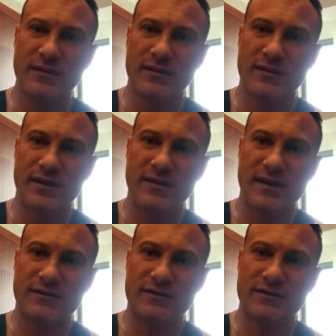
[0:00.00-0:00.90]
then
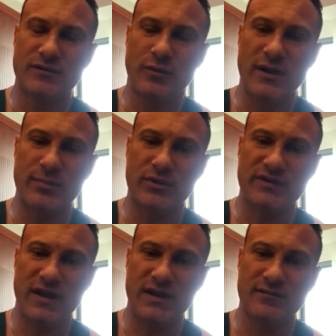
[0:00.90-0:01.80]
that's
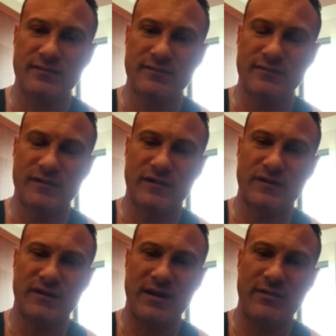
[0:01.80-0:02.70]
20%. So
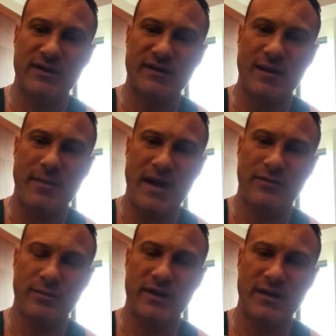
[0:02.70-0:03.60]
see how easy that math
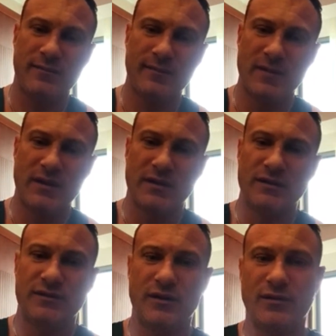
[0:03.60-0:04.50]
would be?
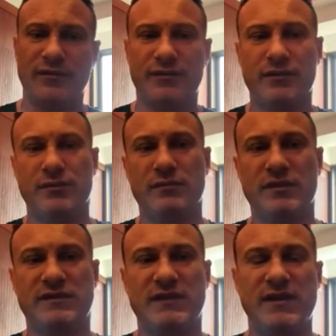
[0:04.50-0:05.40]
So for,
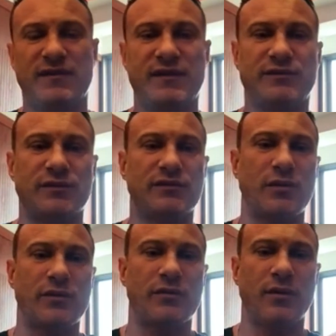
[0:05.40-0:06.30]
let's say if this was
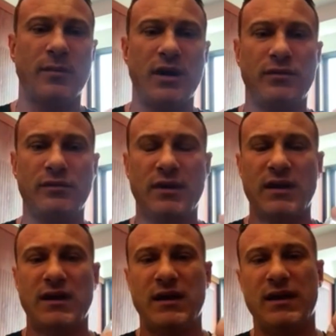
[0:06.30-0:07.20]
growth hormone,
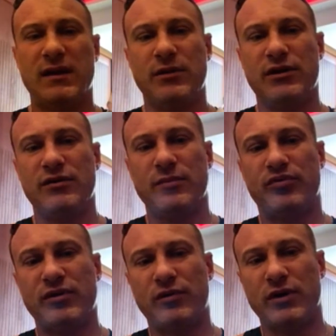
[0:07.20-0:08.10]
and I'm gonna do it
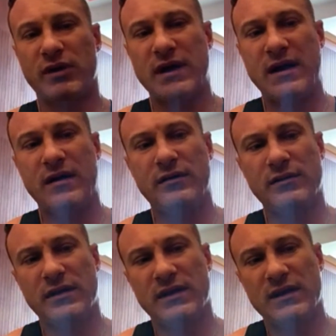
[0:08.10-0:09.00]
pre-workout,
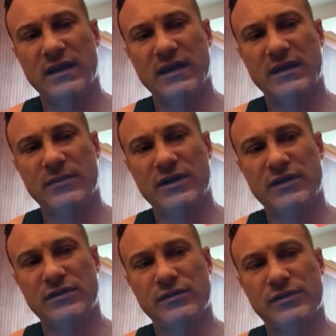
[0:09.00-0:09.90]
and I'm gonna
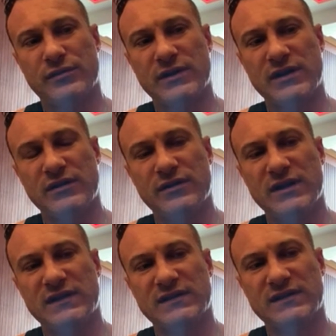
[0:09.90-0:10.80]
do 3
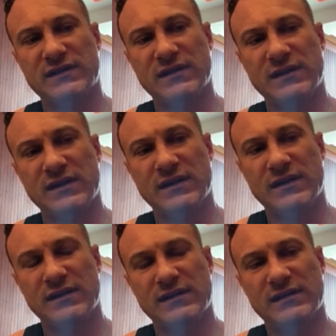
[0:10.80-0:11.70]
units,
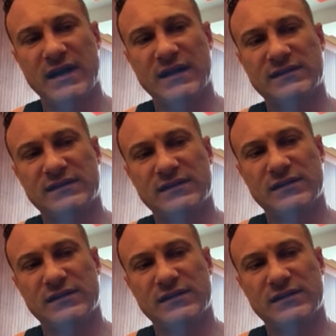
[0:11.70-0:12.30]
that's